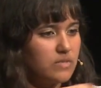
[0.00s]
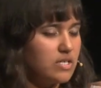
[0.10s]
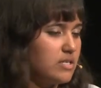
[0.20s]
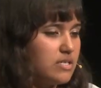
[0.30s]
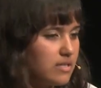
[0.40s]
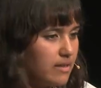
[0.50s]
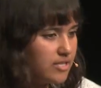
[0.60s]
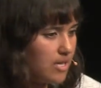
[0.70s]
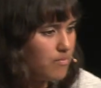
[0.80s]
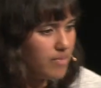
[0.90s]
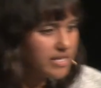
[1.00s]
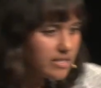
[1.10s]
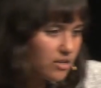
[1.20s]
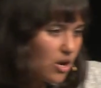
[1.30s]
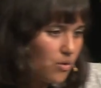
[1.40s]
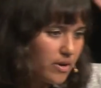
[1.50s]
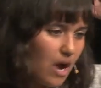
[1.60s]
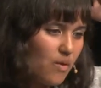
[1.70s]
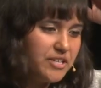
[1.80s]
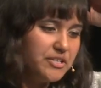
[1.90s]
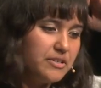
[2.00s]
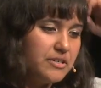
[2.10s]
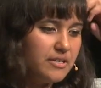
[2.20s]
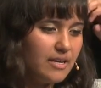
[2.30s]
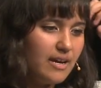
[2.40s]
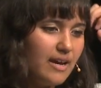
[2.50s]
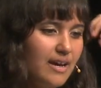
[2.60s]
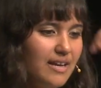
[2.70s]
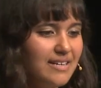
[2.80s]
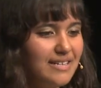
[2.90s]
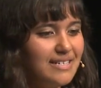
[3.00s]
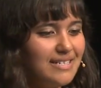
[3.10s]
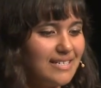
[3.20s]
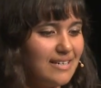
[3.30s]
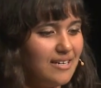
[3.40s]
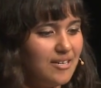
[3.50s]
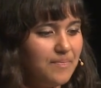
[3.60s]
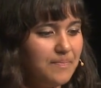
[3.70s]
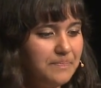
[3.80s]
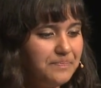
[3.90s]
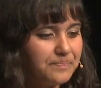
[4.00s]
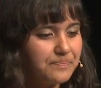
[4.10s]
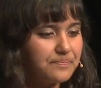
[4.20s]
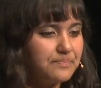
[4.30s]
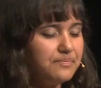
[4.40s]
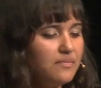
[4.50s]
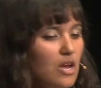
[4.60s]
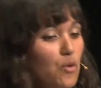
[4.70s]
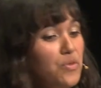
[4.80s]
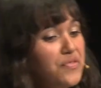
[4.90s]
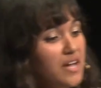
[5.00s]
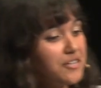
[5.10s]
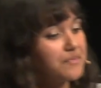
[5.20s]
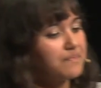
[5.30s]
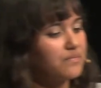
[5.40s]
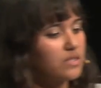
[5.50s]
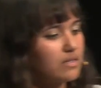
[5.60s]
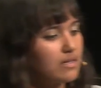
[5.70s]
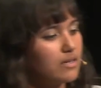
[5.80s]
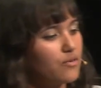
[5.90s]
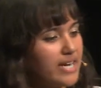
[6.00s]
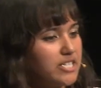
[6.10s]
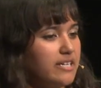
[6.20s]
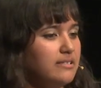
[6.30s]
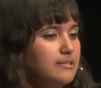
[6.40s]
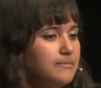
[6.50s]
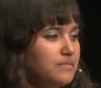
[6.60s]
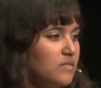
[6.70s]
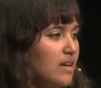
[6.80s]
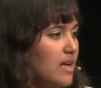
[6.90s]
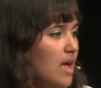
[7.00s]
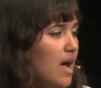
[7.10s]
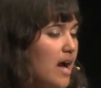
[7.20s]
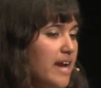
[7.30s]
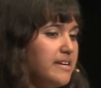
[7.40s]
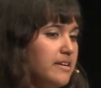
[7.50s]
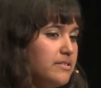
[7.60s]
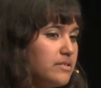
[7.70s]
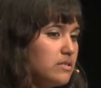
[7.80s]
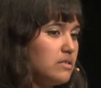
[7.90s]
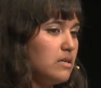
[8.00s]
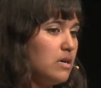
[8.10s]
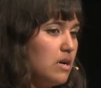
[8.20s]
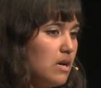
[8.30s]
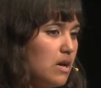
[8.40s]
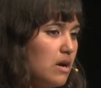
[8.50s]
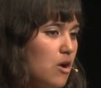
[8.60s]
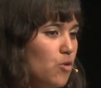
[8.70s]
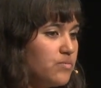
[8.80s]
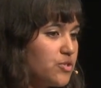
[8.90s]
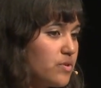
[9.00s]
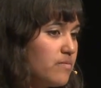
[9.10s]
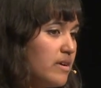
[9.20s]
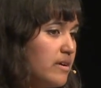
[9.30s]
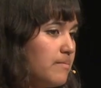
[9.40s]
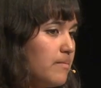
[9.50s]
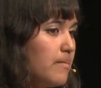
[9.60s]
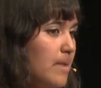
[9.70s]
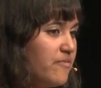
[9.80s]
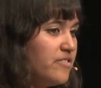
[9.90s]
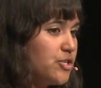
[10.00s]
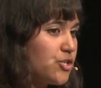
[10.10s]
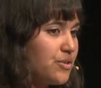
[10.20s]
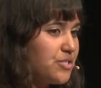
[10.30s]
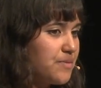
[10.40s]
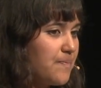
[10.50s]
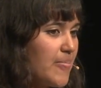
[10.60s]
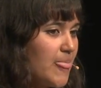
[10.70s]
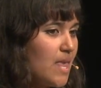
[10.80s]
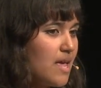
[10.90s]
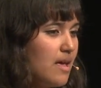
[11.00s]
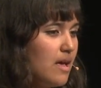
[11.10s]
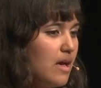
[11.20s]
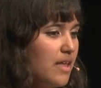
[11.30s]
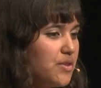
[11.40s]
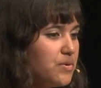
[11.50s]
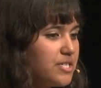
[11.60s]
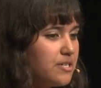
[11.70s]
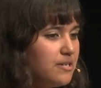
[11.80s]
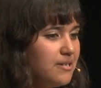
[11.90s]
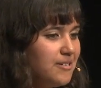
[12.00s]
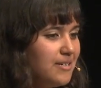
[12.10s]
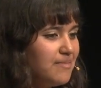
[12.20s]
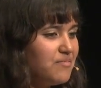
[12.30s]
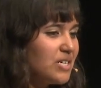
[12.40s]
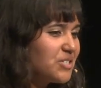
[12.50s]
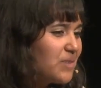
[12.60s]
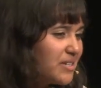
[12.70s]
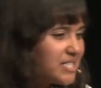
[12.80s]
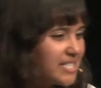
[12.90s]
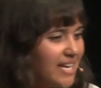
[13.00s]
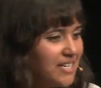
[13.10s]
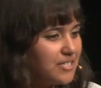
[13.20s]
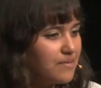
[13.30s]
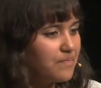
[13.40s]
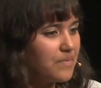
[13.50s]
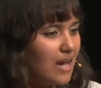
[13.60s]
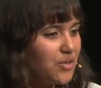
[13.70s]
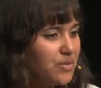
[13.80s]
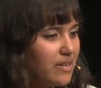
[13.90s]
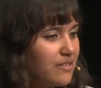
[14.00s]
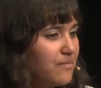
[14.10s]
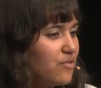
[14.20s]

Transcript: This is some basic code, how I did it. And um, with that rectangle, I get OpenStreetMap map features. And those are, um, well, to understand how to get